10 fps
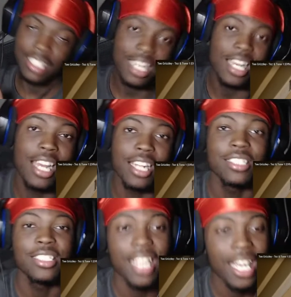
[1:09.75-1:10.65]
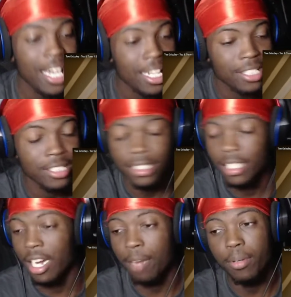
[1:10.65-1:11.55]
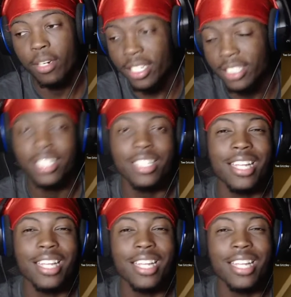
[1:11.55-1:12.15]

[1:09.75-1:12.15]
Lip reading: I had a pretty shitty day.